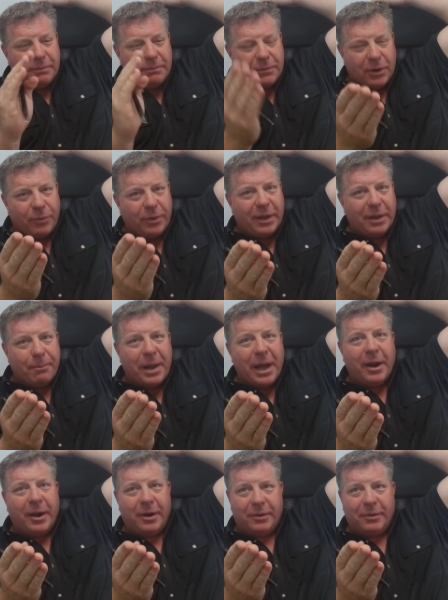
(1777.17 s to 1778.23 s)
you're really a
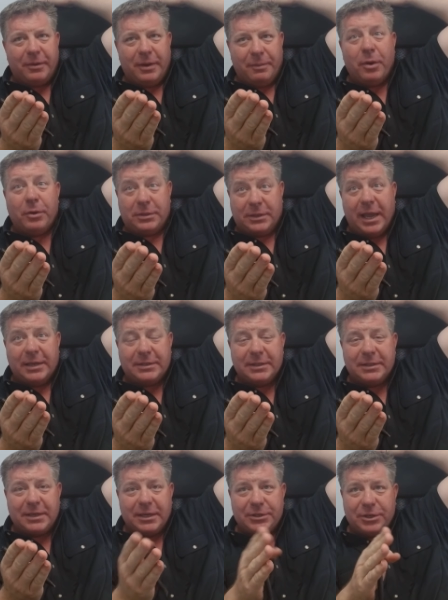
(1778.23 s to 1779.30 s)
buyer in most
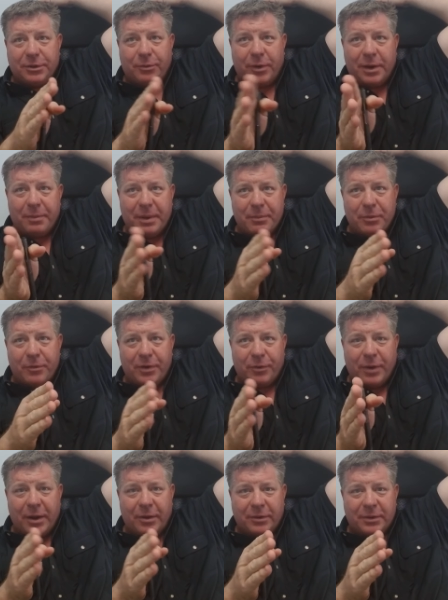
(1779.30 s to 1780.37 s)
cases because you want to be moving
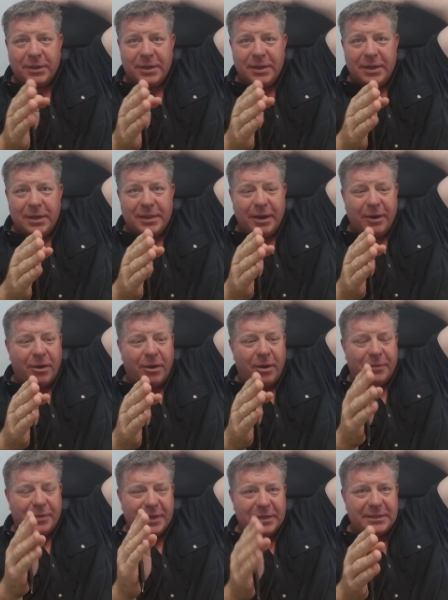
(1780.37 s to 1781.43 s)
around. There
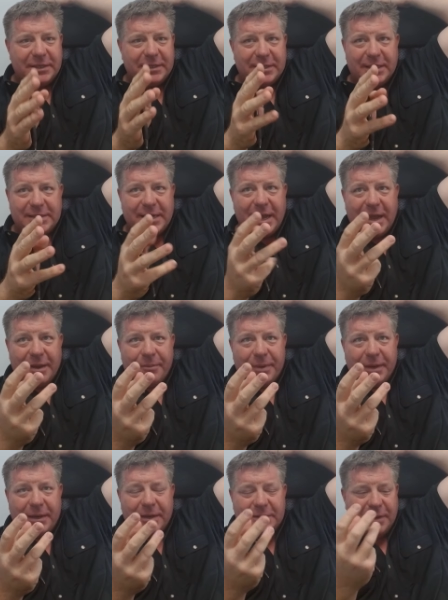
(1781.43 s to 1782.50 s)
are, this is the time
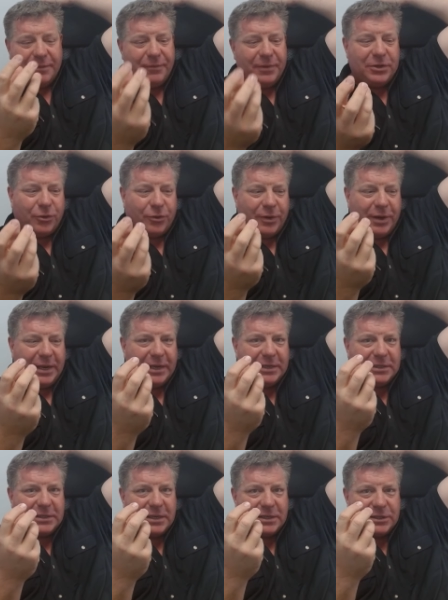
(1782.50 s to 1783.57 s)
because inventory
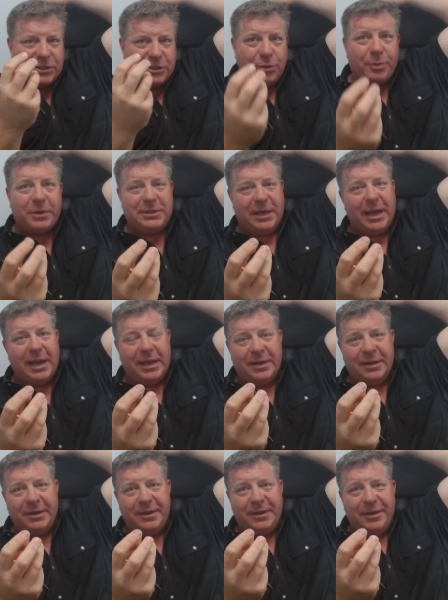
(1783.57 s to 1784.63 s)
is super tight
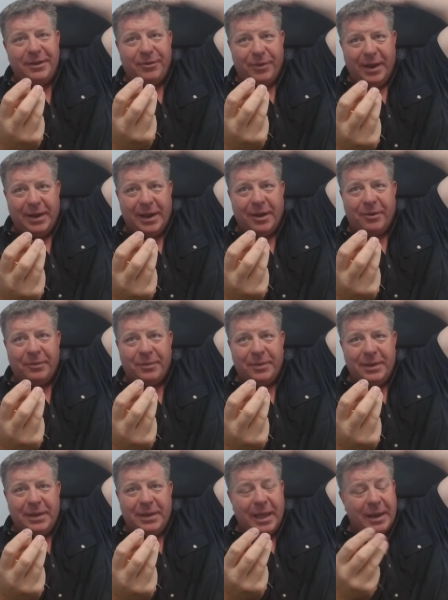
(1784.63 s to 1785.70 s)
right now.
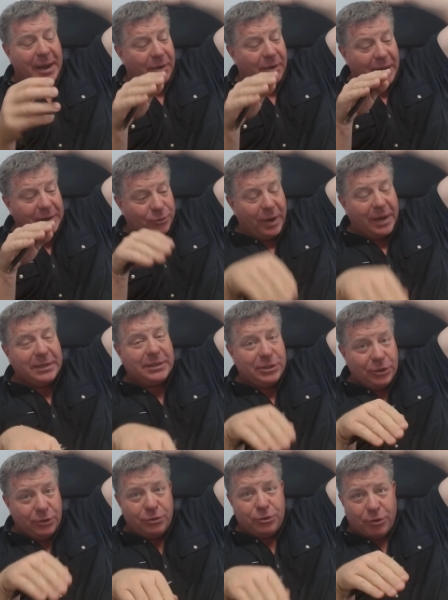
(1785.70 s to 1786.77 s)
And now as rates
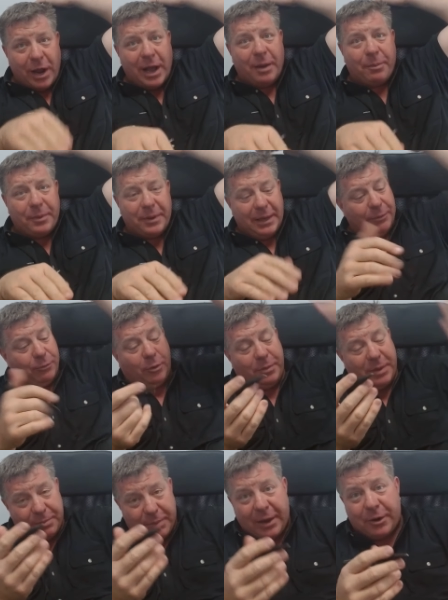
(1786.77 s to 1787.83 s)
do drop, it will
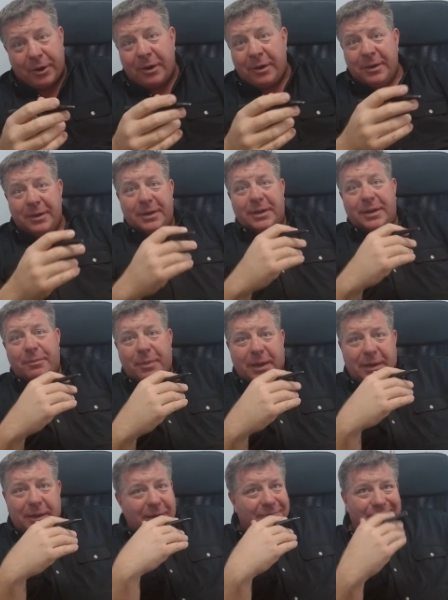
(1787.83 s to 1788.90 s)
be better,
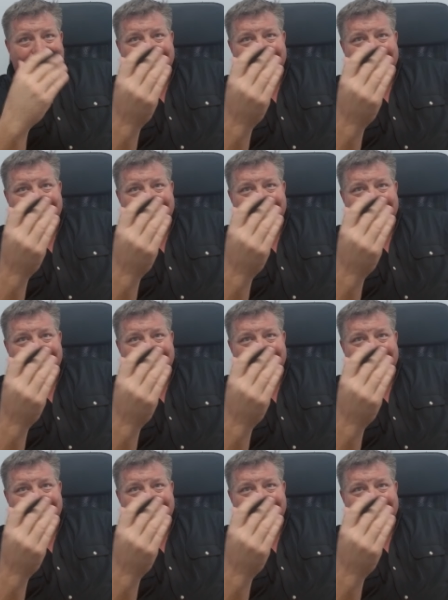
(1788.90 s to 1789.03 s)
but